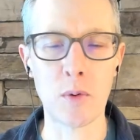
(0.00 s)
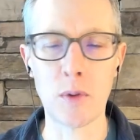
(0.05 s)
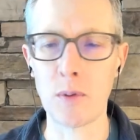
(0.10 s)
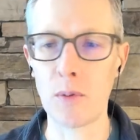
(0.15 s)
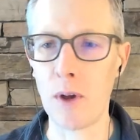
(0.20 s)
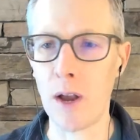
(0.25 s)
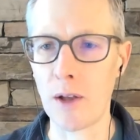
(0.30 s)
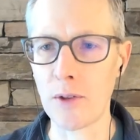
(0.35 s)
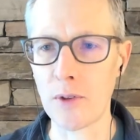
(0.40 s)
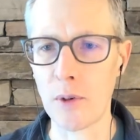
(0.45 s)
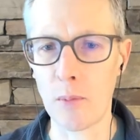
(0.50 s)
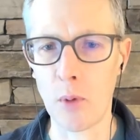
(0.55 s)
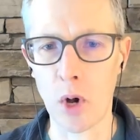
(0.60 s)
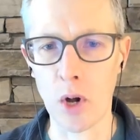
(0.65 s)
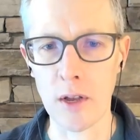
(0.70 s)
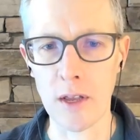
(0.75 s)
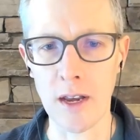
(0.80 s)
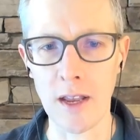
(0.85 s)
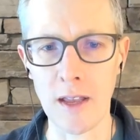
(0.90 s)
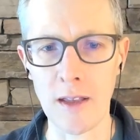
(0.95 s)
Rialto
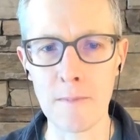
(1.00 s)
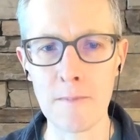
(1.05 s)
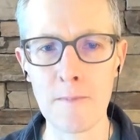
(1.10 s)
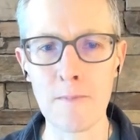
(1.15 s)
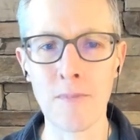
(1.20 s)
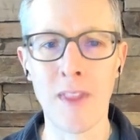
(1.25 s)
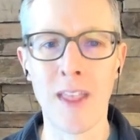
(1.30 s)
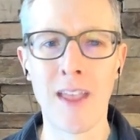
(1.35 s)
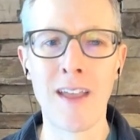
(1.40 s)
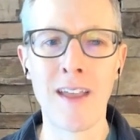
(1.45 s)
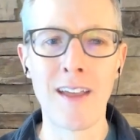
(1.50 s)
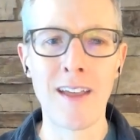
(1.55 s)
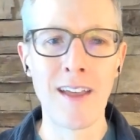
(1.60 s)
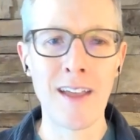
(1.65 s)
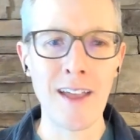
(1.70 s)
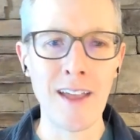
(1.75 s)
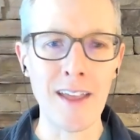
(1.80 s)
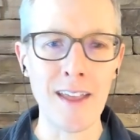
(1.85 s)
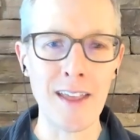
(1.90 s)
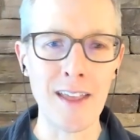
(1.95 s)
Marketing.
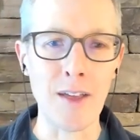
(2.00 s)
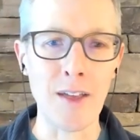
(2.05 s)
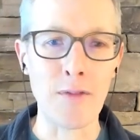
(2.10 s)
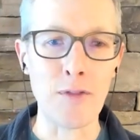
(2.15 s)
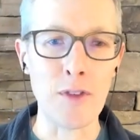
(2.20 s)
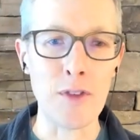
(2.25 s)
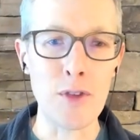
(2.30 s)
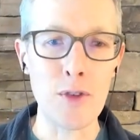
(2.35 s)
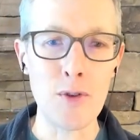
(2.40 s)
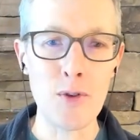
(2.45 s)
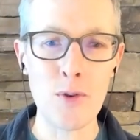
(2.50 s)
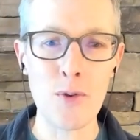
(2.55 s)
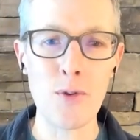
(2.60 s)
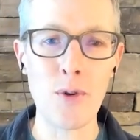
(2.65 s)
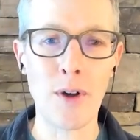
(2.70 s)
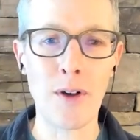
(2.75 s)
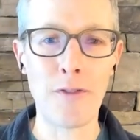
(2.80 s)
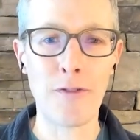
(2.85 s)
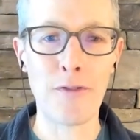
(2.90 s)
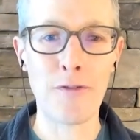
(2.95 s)
If
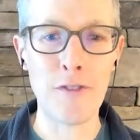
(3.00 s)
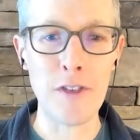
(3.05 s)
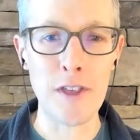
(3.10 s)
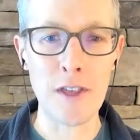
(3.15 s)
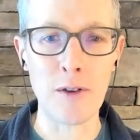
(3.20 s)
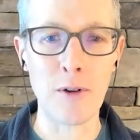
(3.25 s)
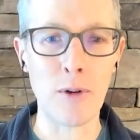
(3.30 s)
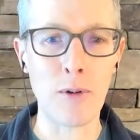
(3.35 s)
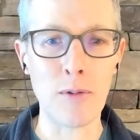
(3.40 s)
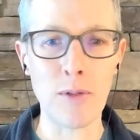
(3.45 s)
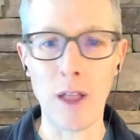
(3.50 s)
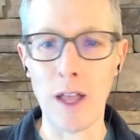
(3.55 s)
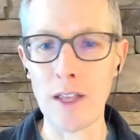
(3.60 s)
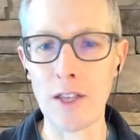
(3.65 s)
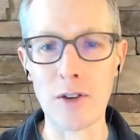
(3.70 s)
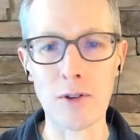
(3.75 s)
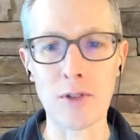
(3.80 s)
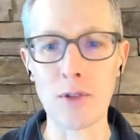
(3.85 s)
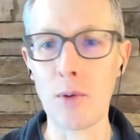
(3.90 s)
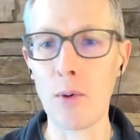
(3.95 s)
you feel like
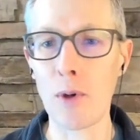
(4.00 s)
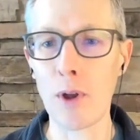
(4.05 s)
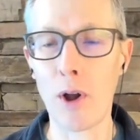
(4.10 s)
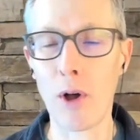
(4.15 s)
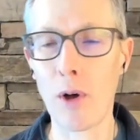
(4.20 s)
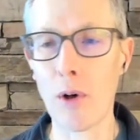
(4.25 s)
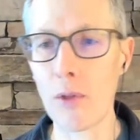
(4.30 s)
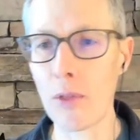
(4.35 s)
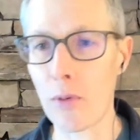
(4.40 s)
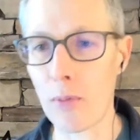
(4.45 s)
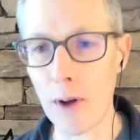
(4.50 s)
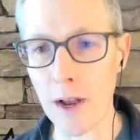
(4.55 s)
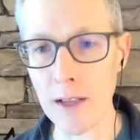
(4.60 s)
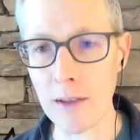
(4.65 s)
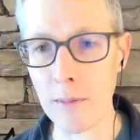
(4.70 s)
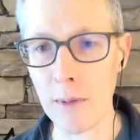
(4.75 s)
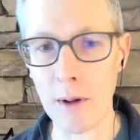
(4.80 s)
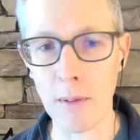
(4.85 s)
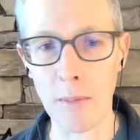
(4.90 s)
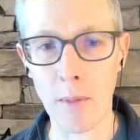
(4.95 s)
you're doing all the
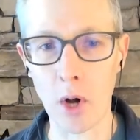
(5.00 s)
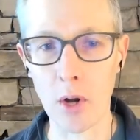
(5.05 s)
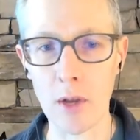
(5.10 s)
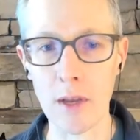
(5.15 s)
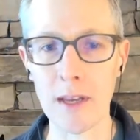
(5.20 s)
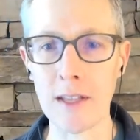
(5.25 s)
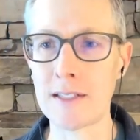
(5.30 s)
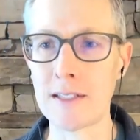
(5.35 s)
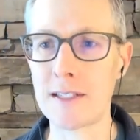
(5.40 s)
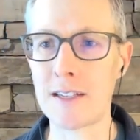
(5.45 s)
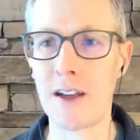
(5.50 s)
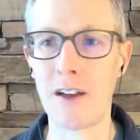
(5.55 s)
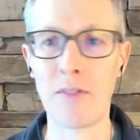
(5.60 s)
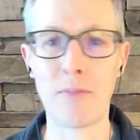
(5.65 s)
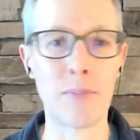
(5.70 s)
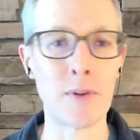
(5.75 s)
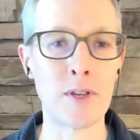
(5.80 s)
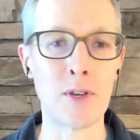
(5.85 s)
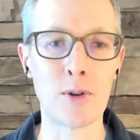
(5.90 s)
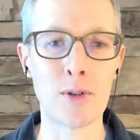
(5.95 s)
recommended marketing
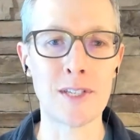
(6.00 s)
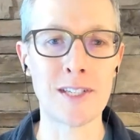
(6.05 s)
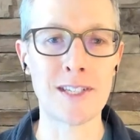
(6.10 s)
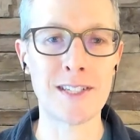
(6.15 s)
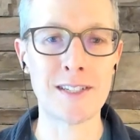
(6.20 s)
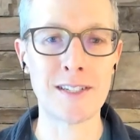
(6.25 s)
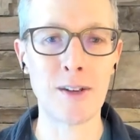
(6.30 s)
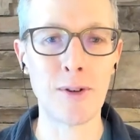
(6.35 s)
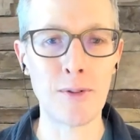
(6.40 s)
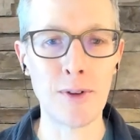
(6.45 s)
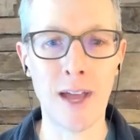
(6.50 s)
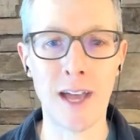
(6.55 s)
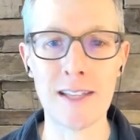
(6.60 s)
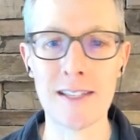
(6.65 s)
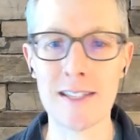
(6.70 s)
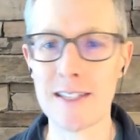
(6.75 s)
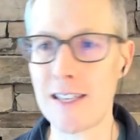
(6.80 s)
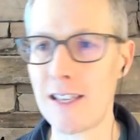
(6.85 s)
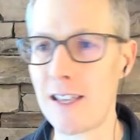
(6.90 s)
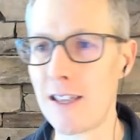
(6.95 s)
stuff, but you're still not
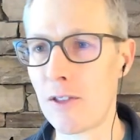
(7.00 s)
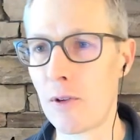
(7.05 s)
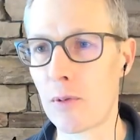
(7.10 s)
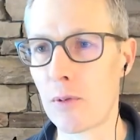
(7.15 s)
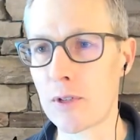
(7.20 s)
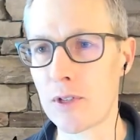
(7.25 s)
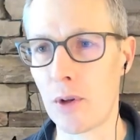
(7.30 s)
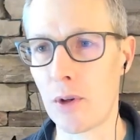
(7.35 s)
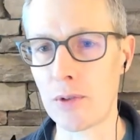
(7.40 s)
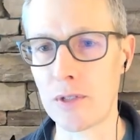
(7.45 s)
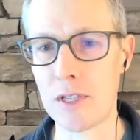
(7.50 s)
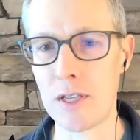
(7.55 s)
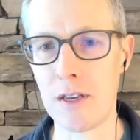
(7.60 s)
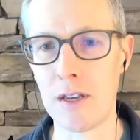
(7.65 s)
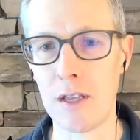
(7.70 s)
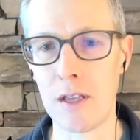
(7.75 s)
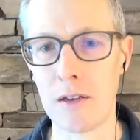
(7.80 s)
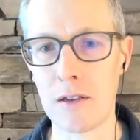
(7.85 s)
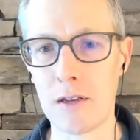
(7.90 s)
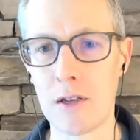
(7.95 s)
seeing the results you
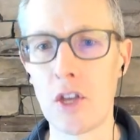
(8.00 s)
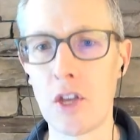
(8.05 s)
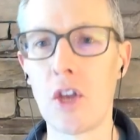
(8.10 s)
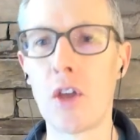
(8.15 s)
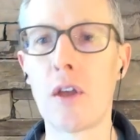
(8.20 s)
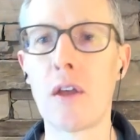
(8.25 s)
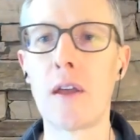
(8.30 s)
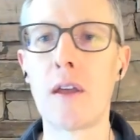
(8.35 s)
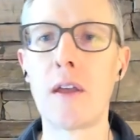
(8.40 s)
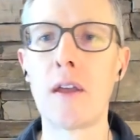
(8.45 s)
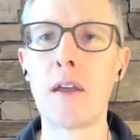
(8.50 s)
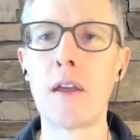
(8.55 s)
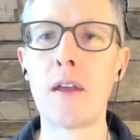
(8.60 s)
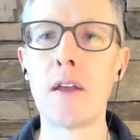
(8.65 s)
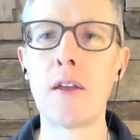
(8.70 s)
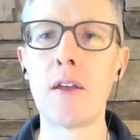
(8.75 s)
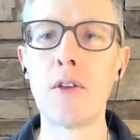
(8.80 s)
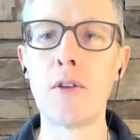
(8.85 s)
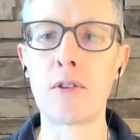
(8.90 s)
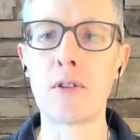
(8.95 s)
need,
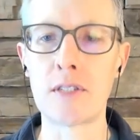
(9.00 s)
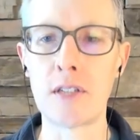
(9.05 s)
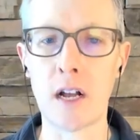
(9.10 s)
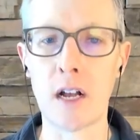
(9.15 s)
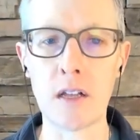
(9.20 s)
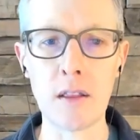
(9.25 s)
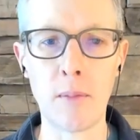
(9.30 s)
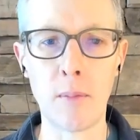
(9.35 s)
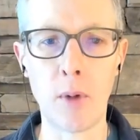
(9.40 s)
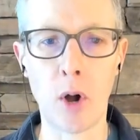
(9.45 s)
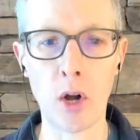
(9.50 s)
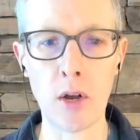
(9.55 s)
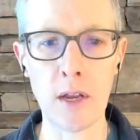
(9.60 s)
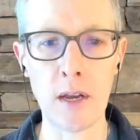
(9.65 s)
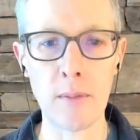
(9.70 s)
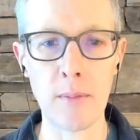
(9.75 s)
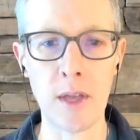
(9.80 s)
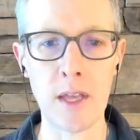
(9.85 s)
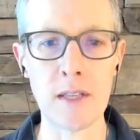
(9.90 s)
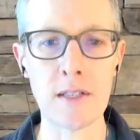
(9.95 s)
you're stuck in the
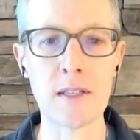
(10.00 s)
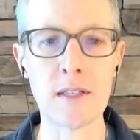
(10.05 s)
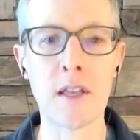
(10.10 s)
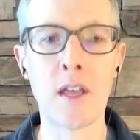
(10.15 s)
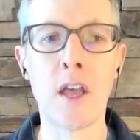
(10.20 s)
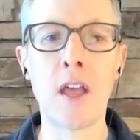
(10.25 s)
marketing maze.